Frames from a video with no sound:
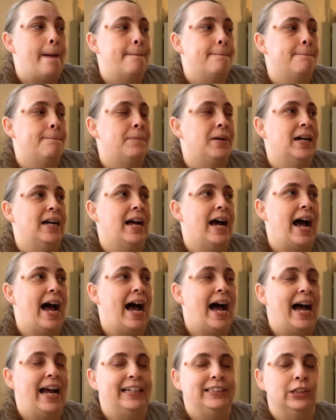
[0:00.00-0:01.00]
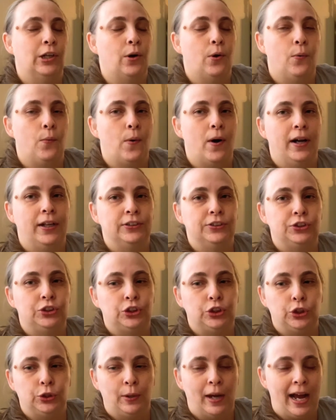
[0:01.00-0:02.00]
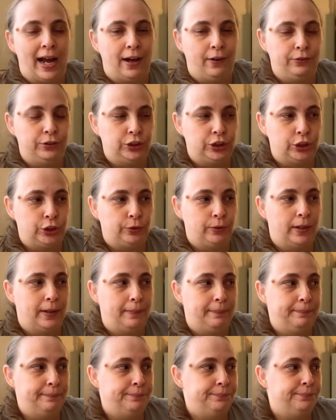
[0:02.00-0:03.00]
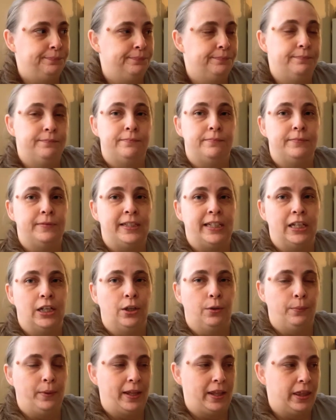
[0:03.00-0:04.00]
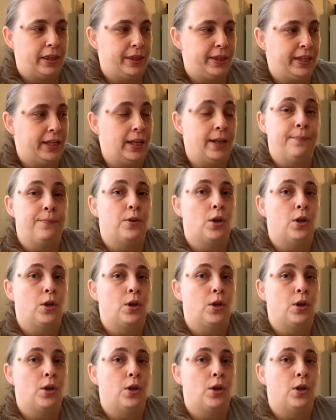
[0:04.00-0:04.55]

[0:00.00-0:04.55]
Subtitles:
but I don't want to have to deal with the